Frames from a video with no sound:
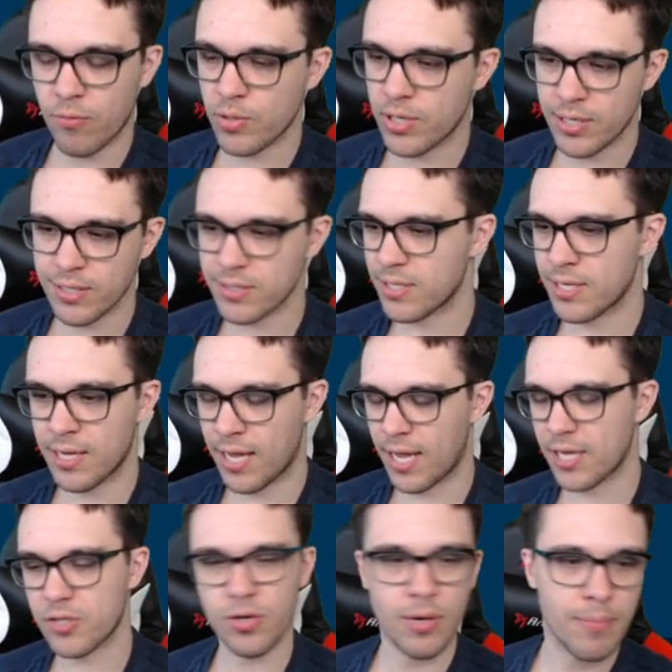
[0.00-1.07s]
just because I
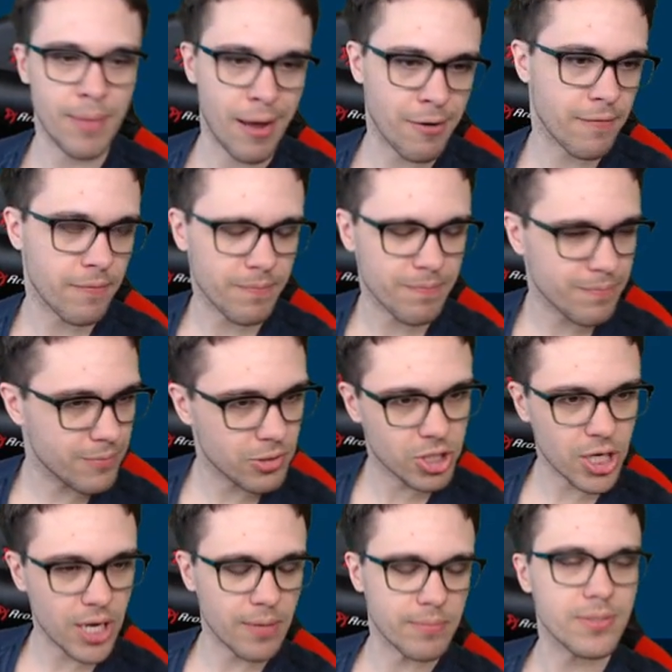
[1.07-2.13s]
have a ridiculously
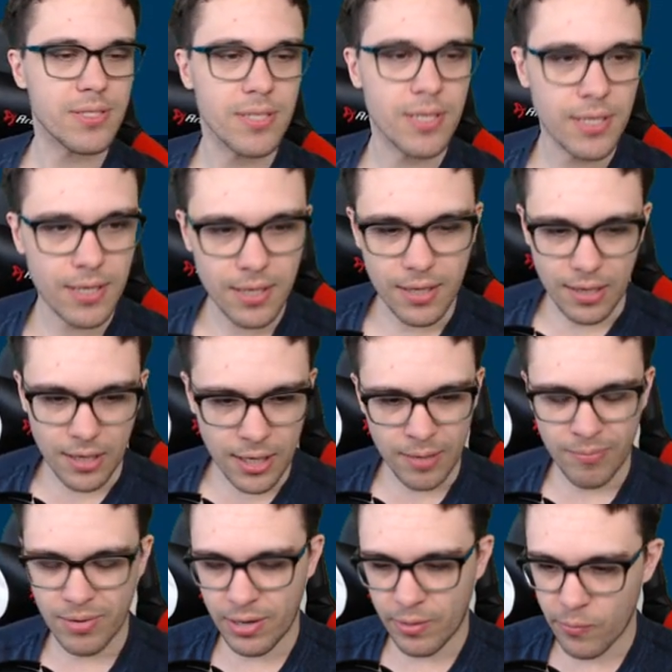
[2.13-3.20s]
extra amount of
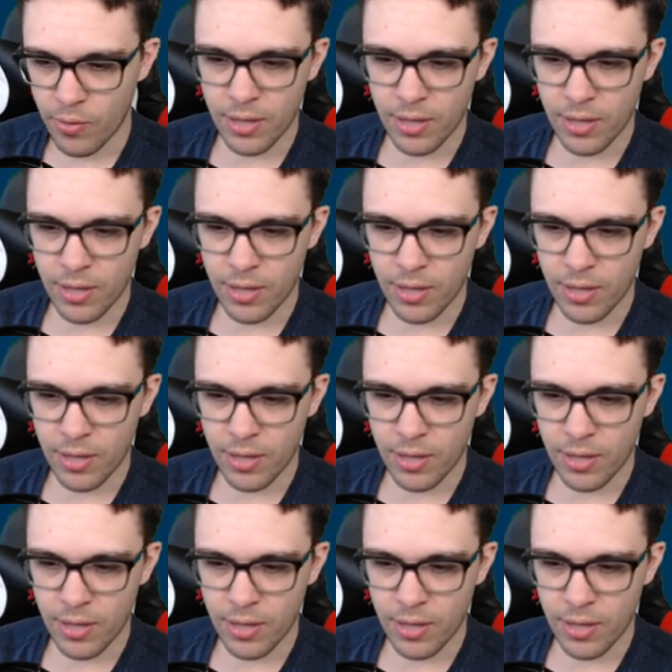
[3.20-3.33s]
gems.